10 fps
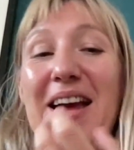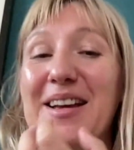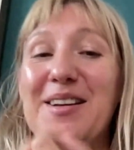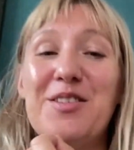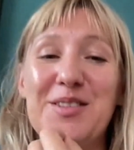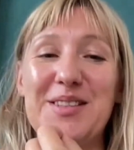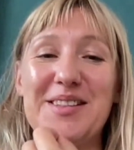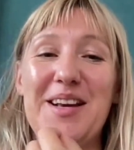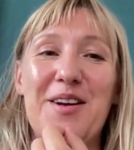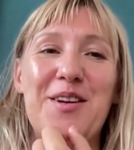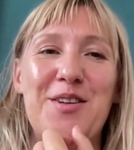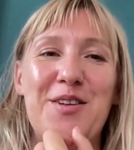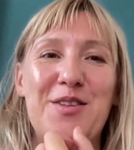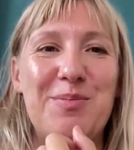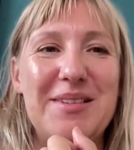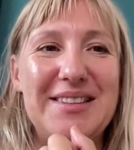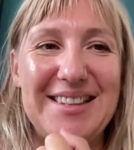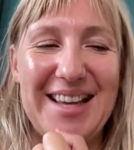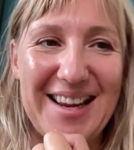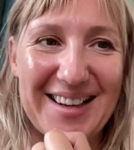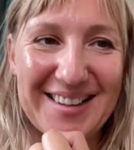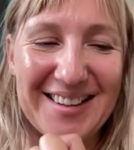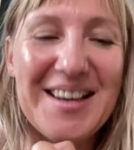it was a huge mistake